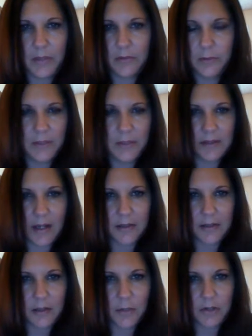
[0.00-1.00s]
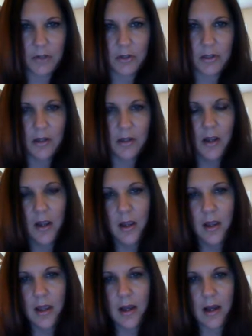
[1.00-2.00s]
besides commission.
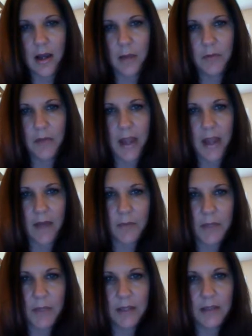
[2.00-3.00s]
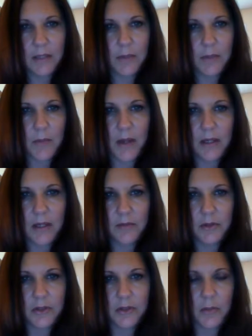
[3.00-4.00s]
If they have a big team, they might give
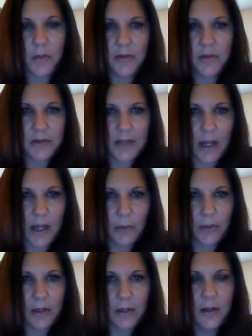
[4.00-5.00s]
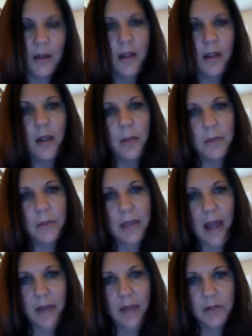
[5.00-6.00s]
you somewhat of a salary. But the
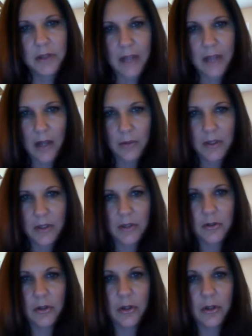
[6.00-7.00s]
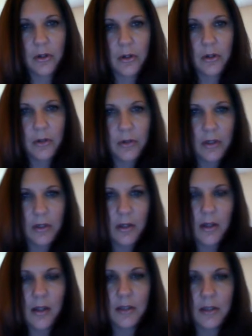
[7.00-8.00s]
average salary that you're going to earn,
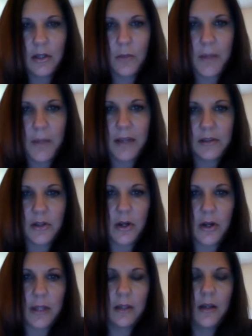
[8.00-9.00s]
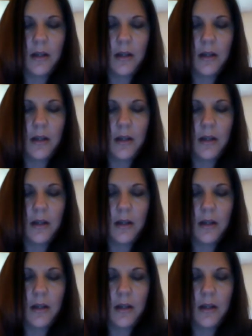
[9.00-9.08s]
based on